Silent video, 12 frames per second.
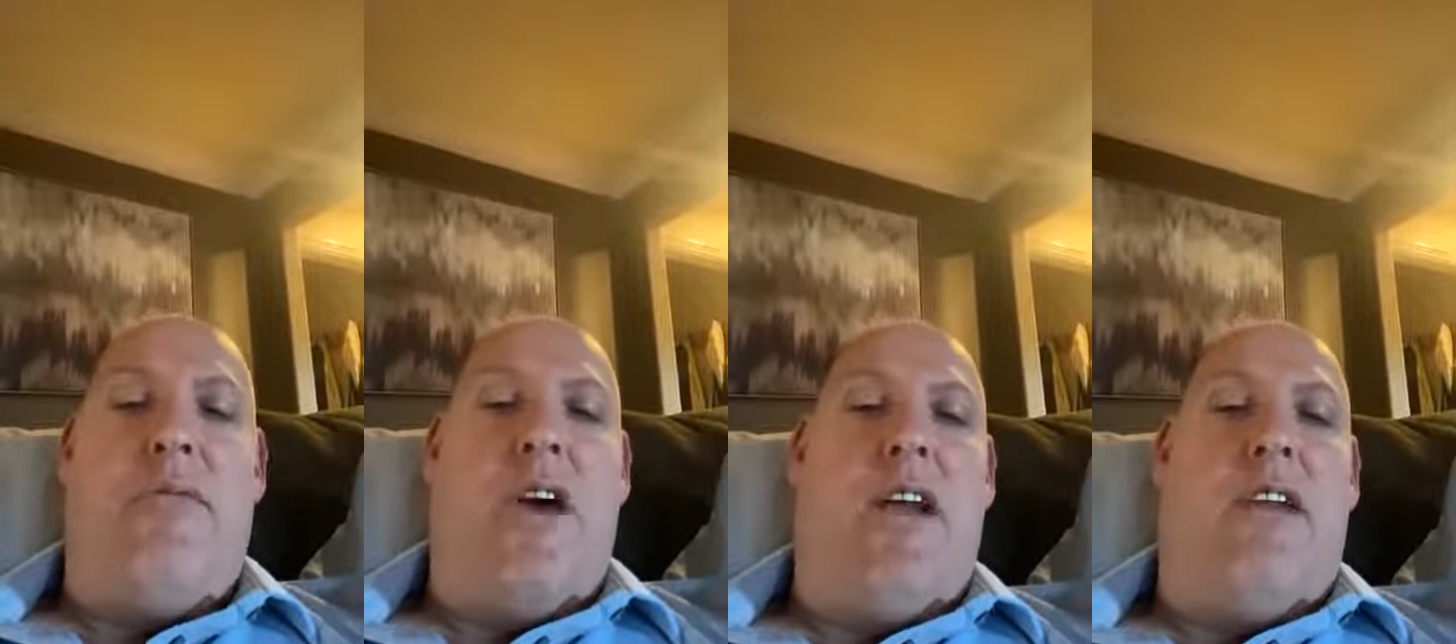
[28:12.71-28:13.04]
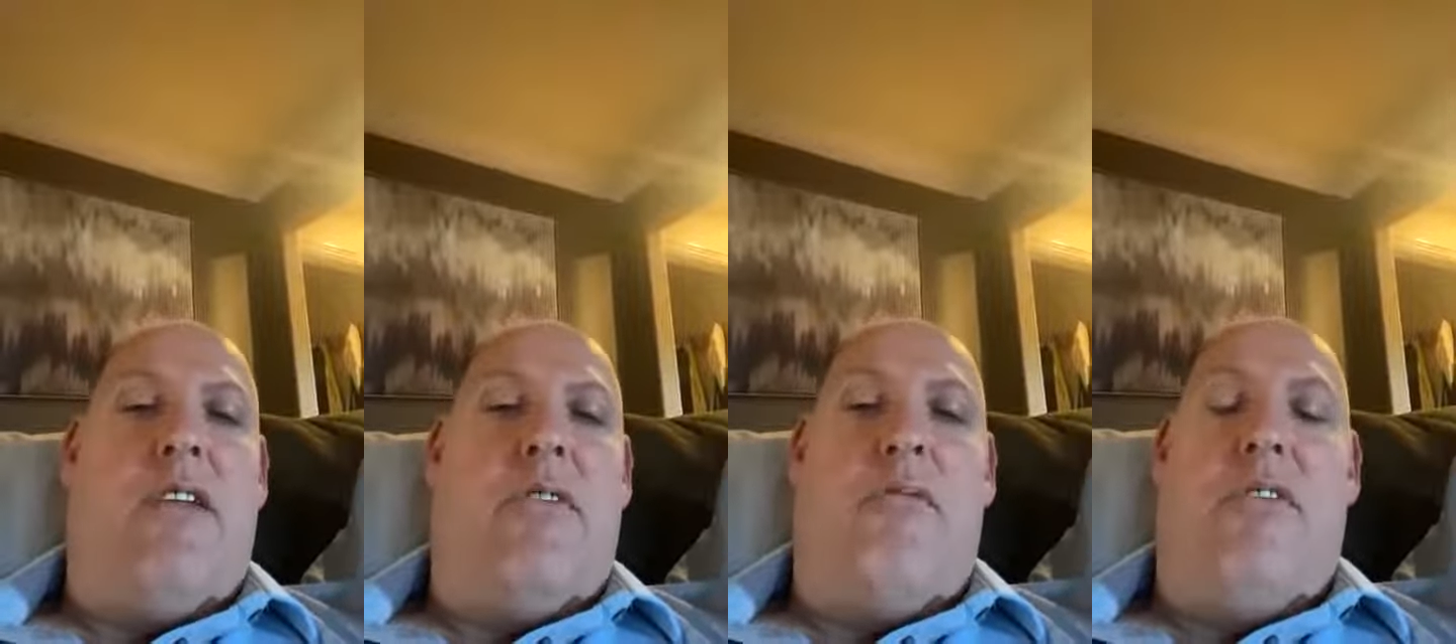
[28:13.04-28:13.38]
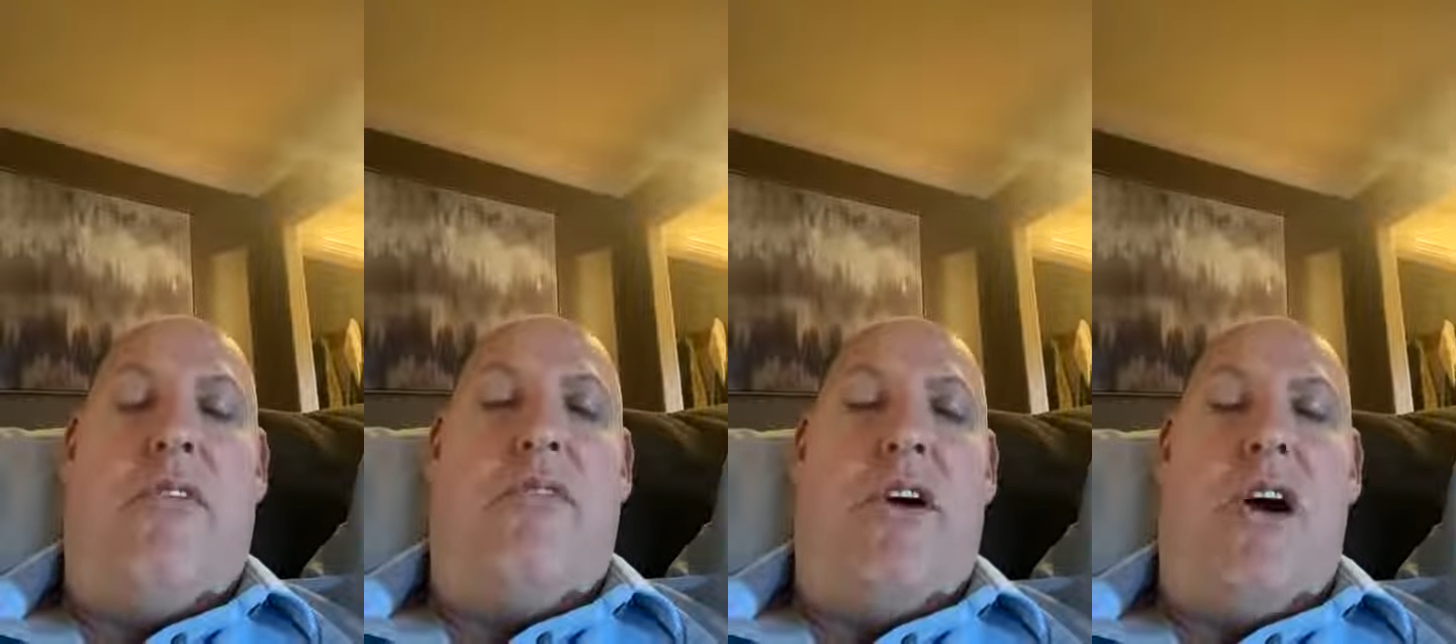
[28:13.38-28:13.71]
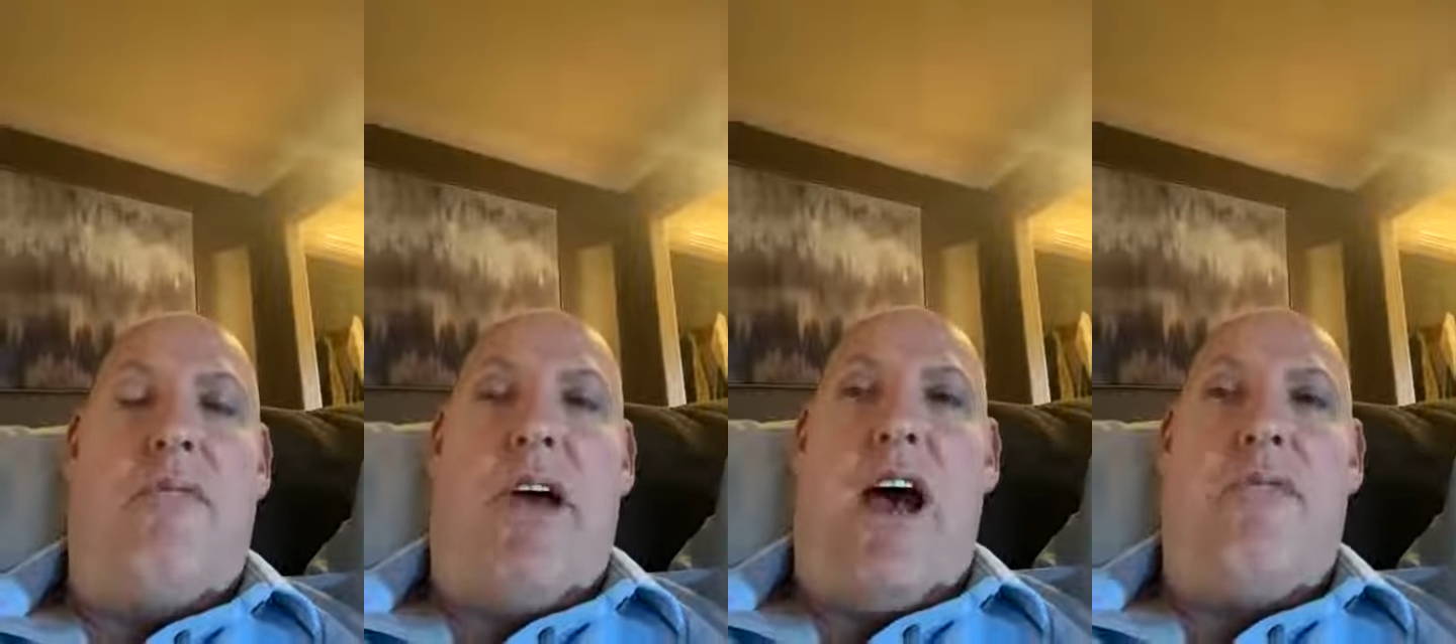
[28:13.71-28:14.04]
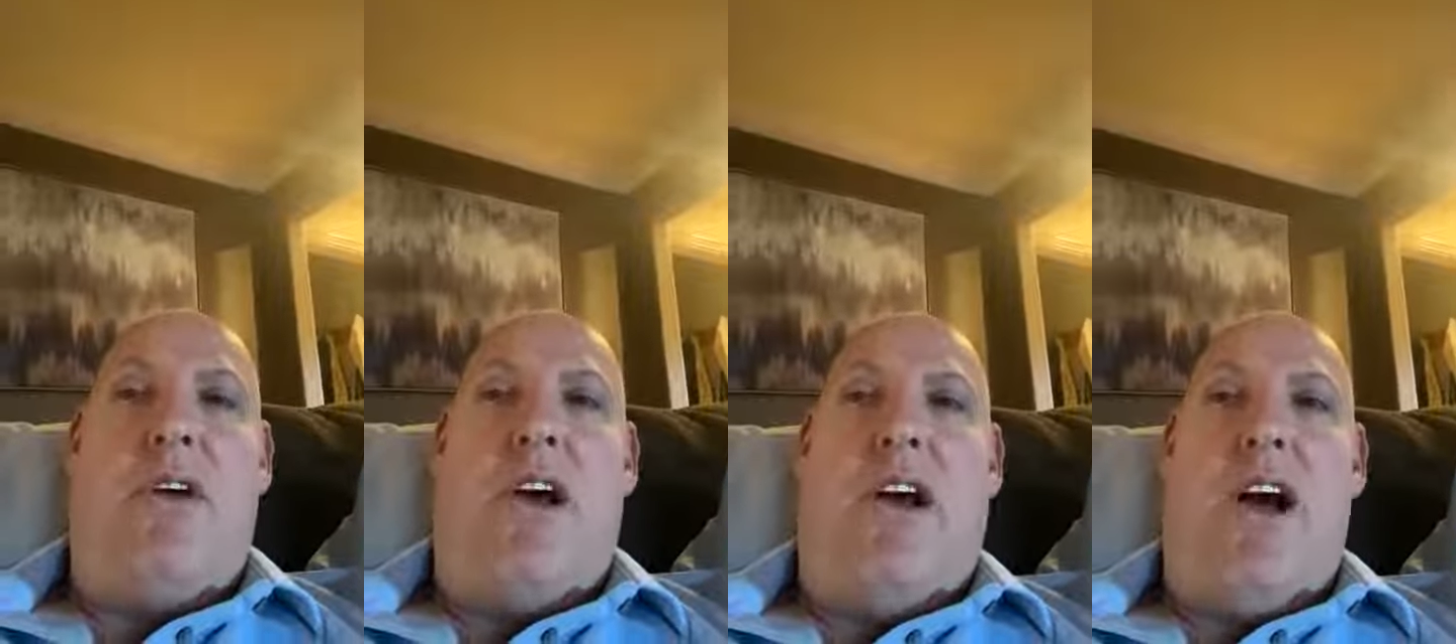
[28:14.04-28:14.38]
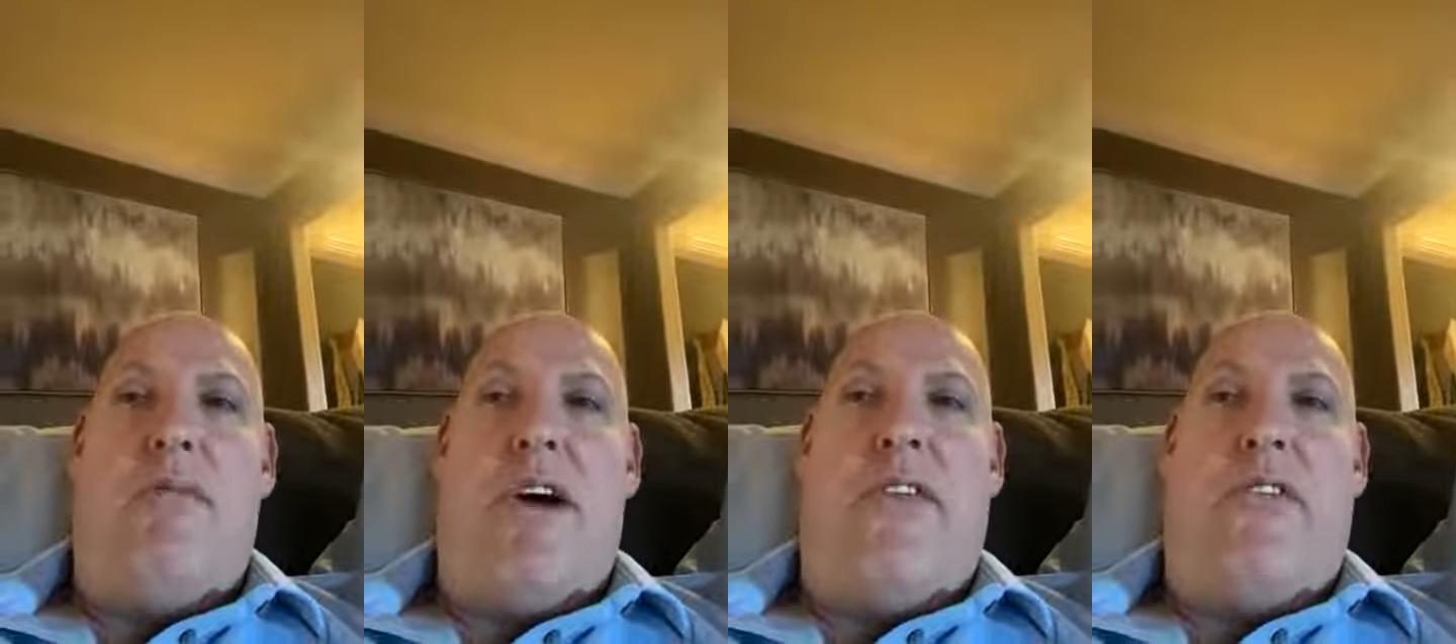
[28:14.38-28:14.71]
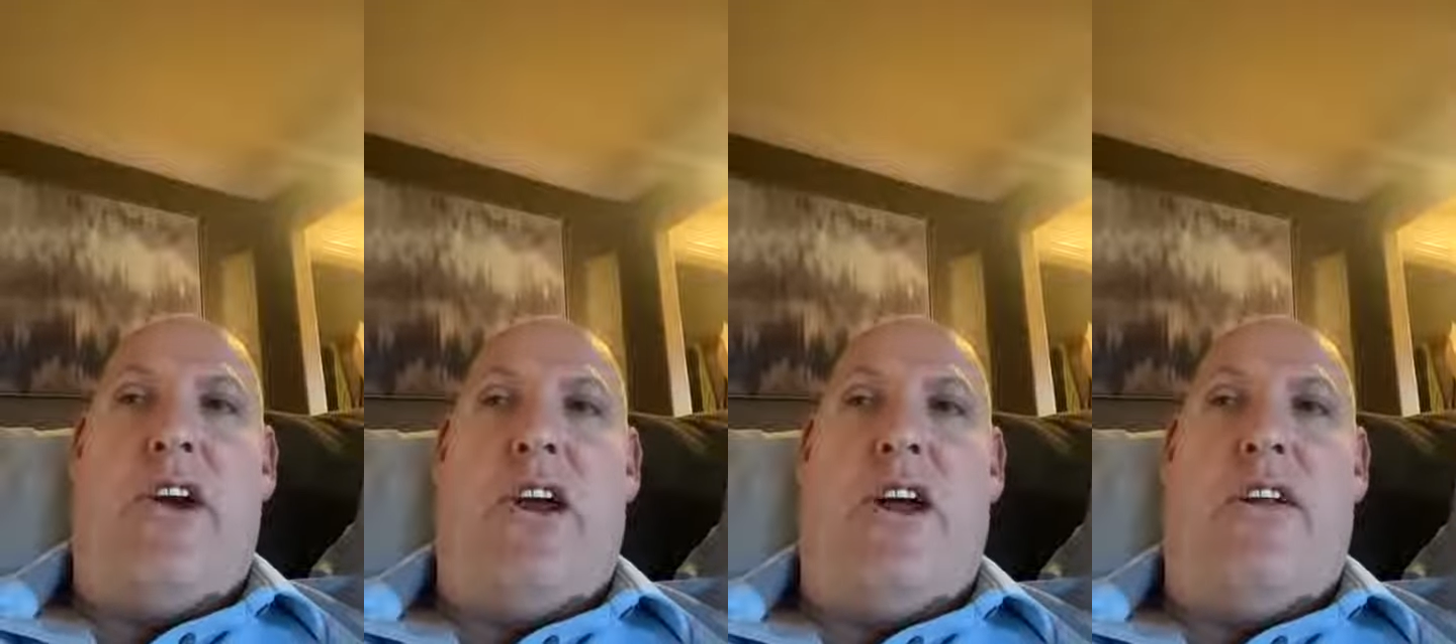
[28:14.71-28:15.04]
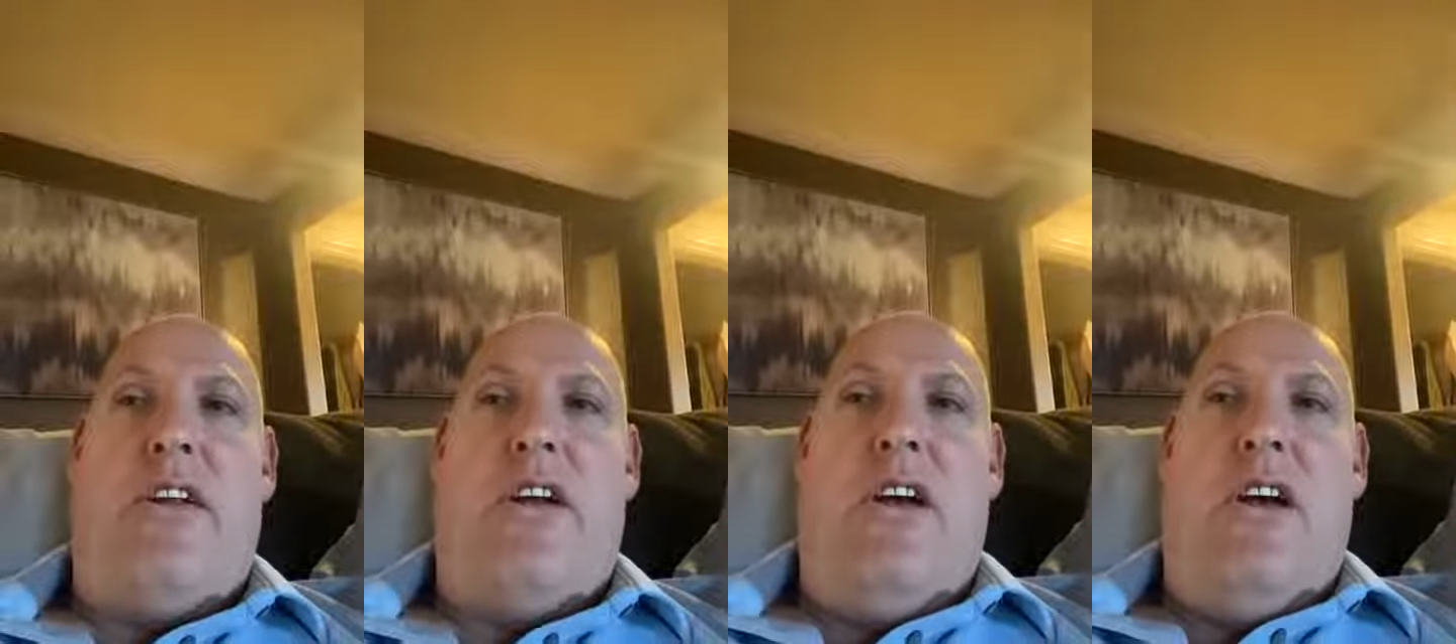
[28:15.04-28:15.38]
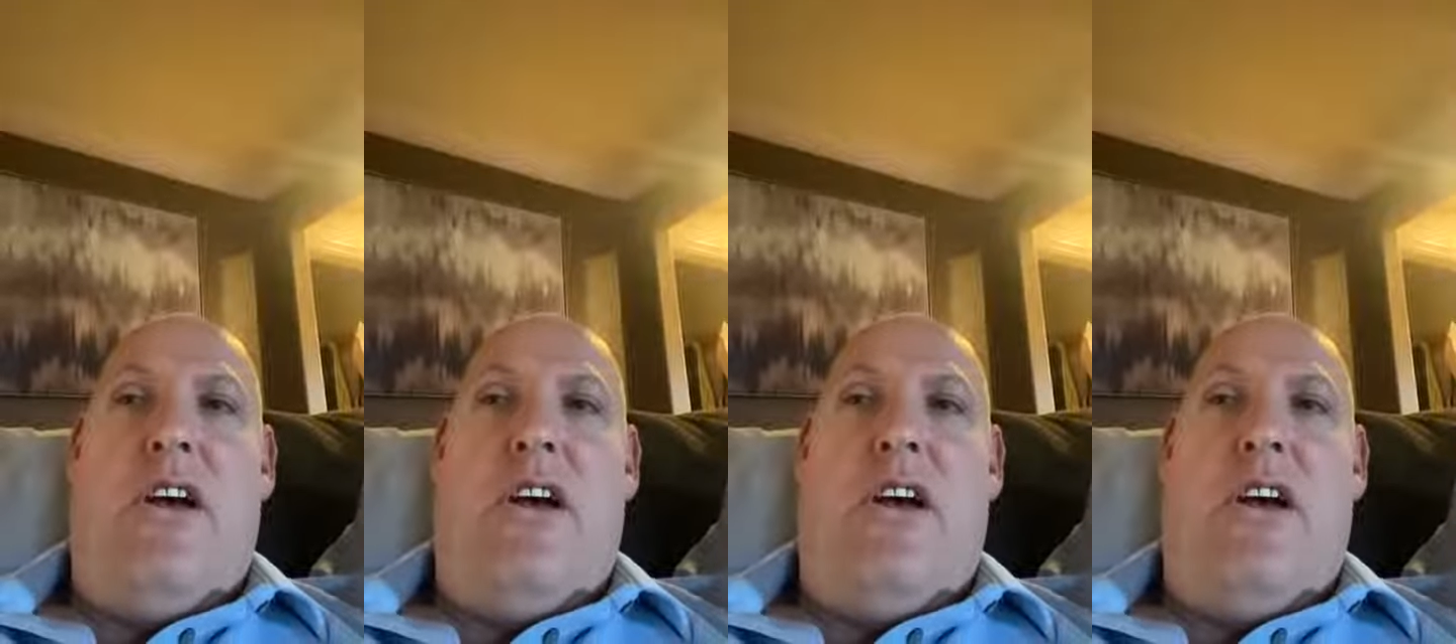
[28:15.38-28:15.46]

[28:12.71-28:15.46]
I'm happy I got my three kids.